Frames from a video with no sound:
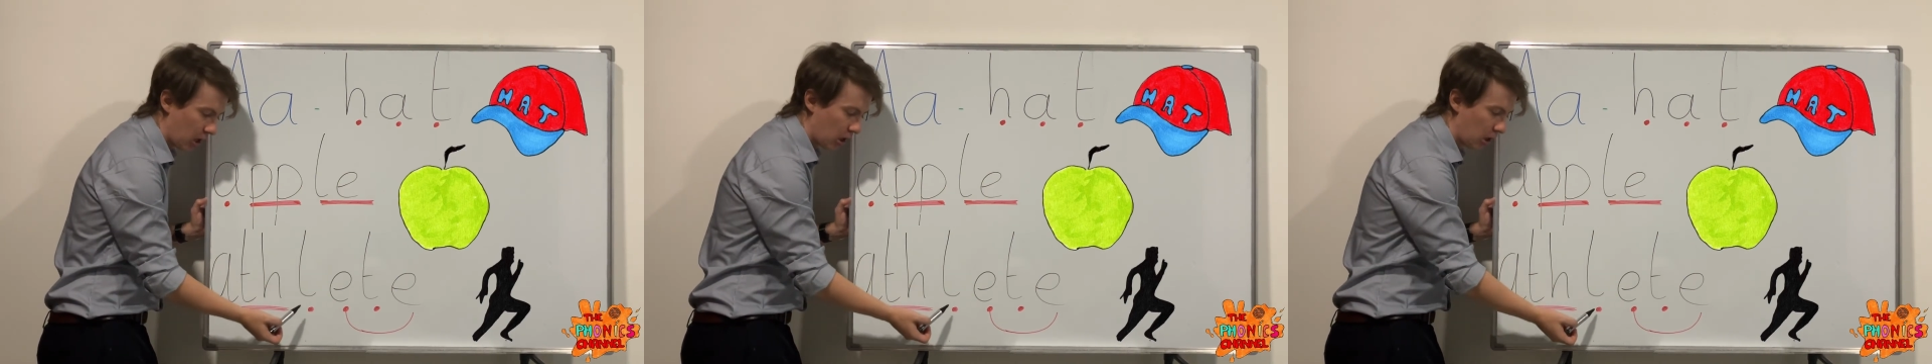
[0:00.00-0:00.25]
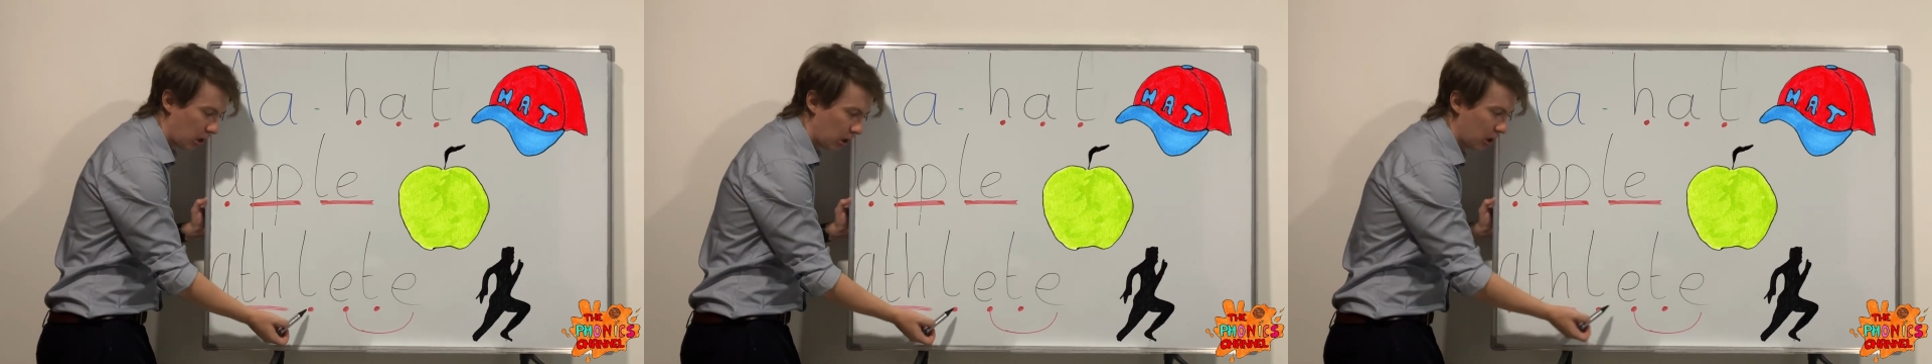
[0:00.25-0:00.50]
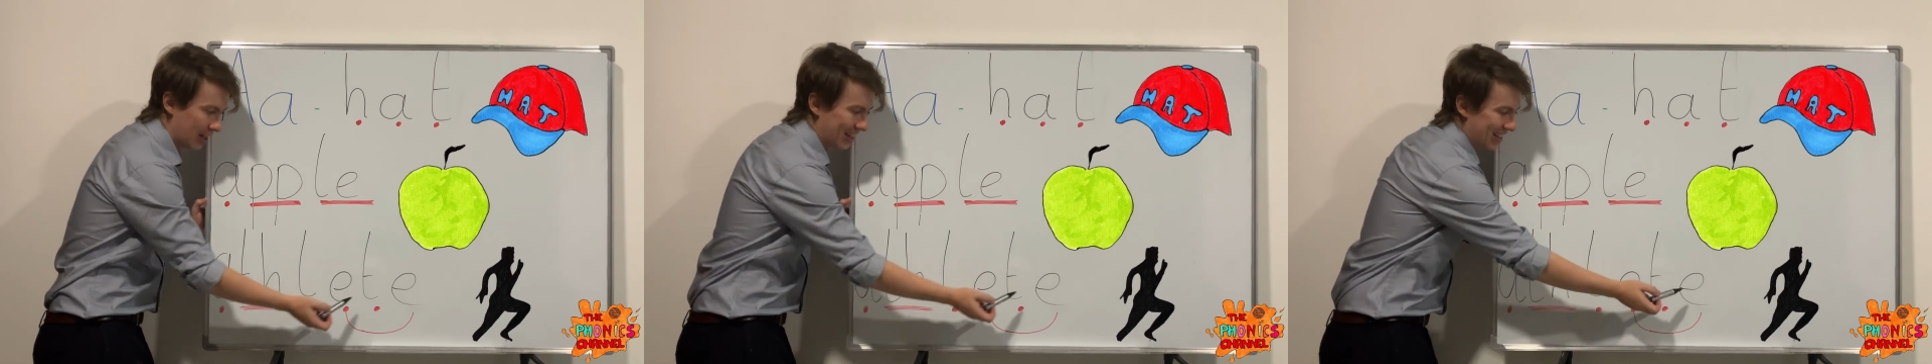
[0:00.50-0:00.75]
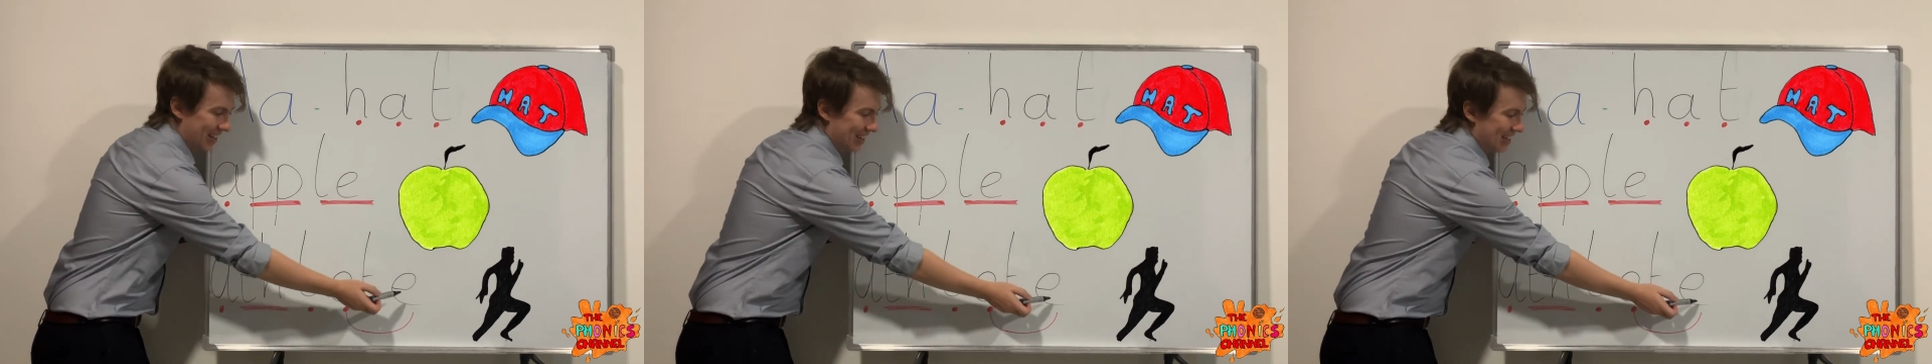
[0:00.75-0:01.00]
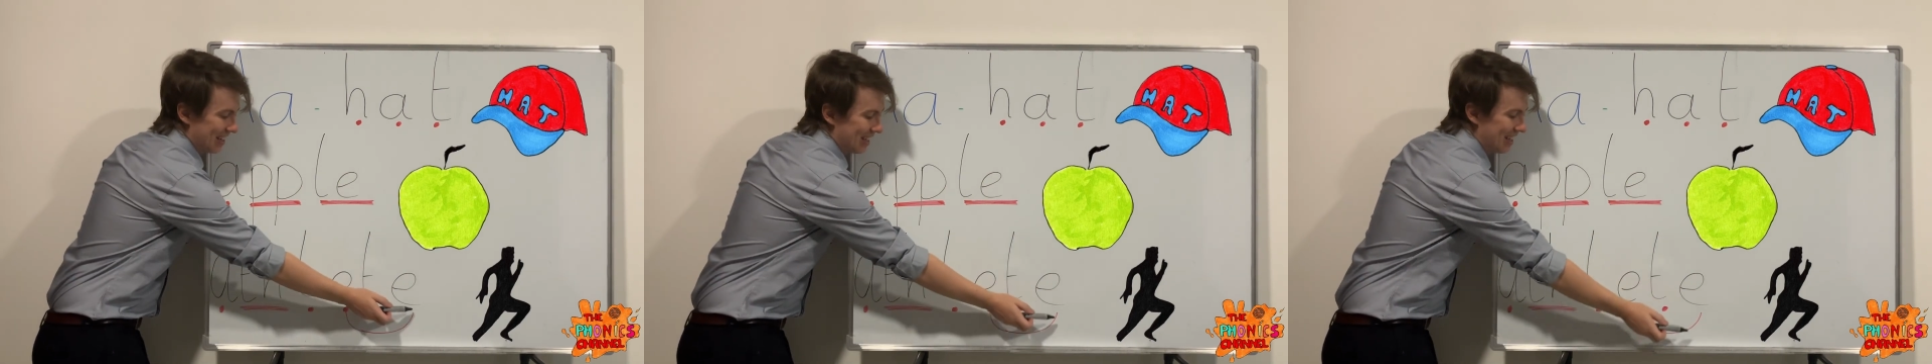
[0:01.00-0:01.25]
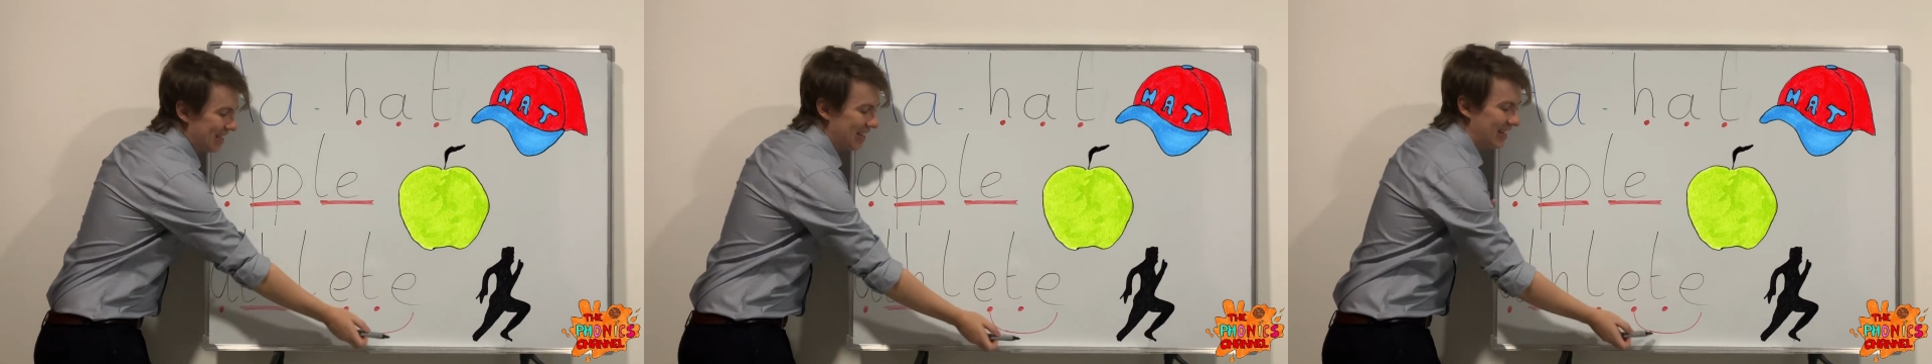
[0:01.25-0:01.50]
u,
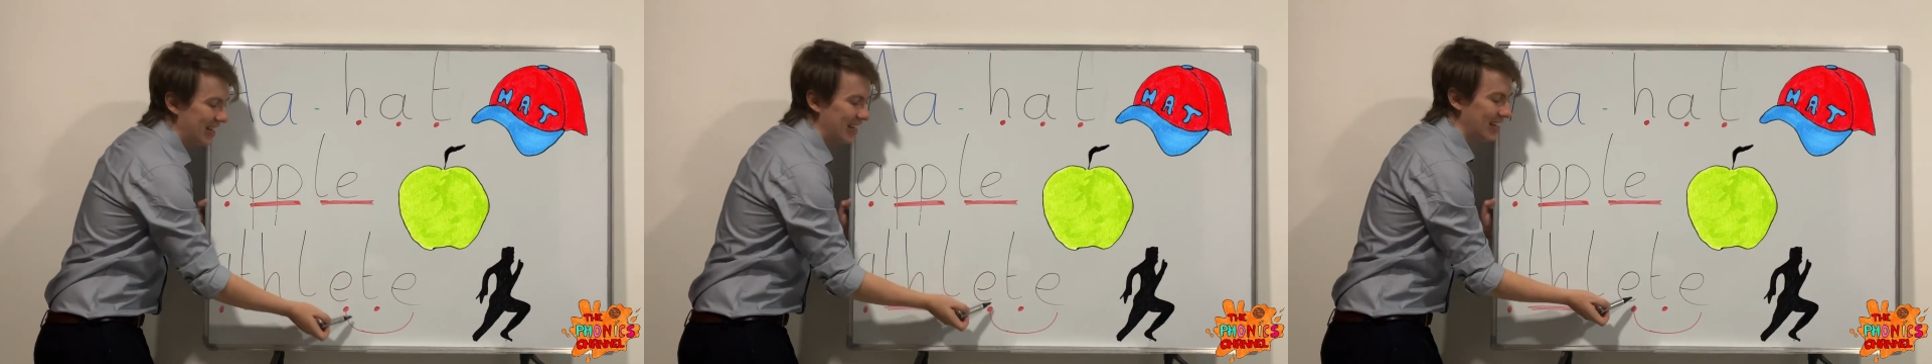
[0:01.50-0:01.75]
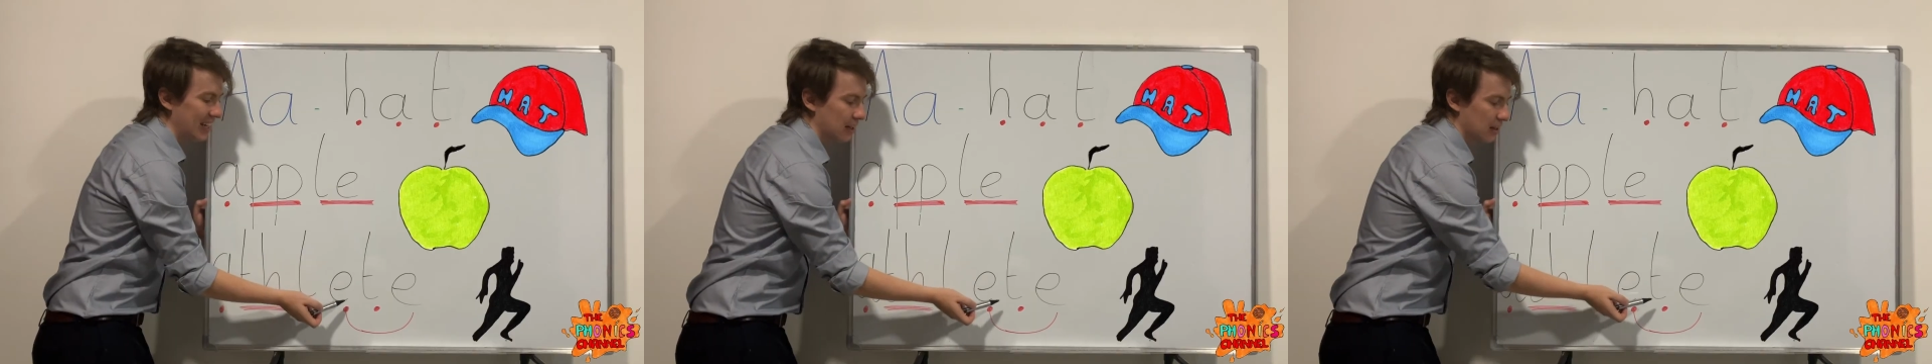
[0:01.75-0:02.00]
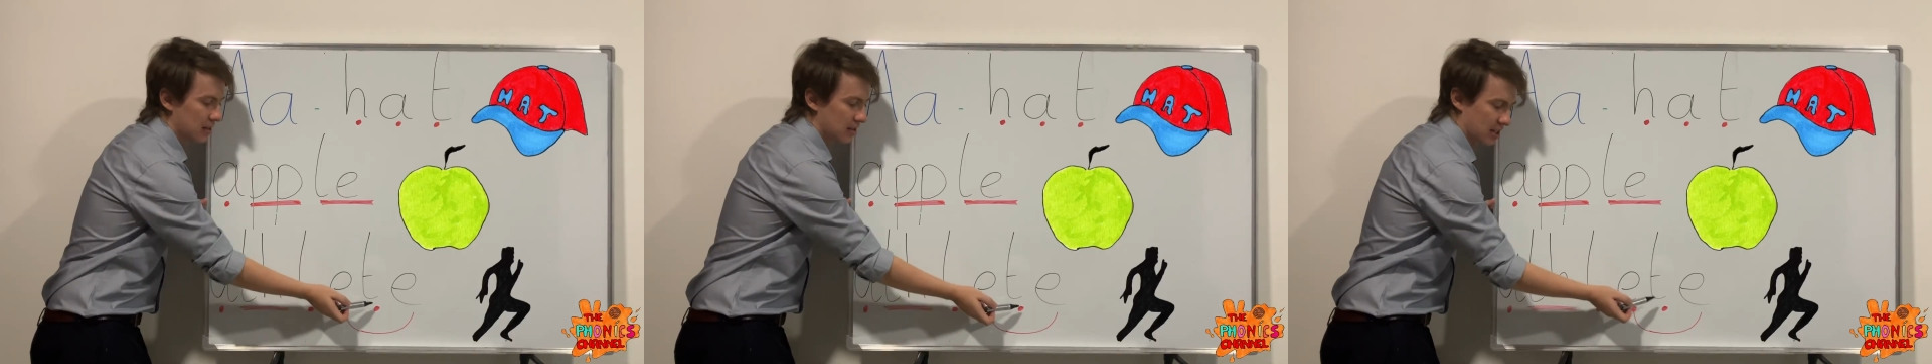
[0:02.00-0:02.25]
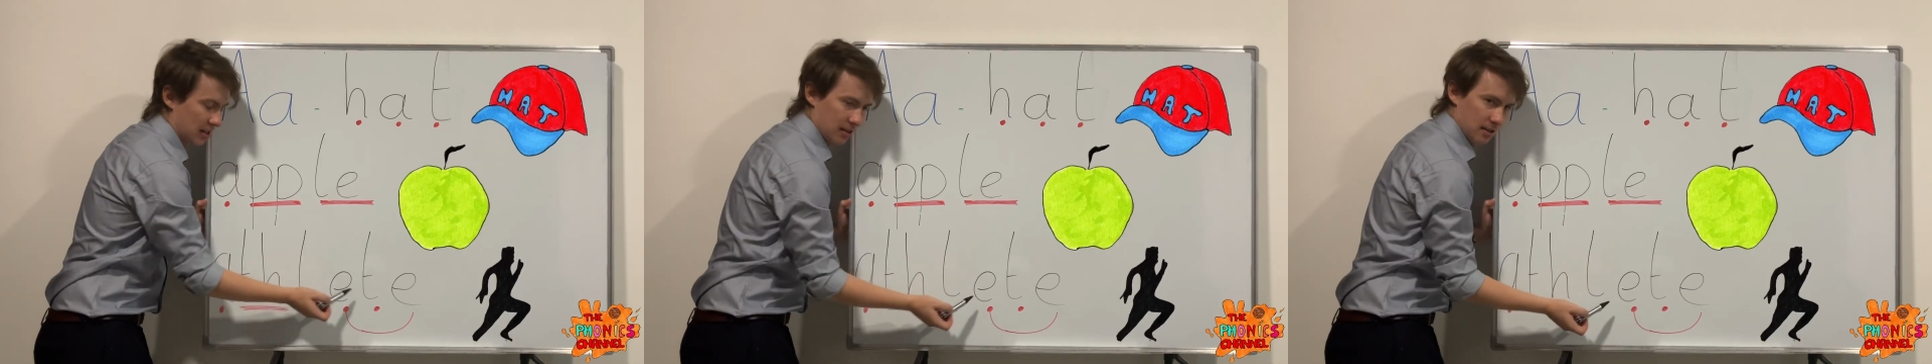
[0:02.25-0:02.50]
e, t.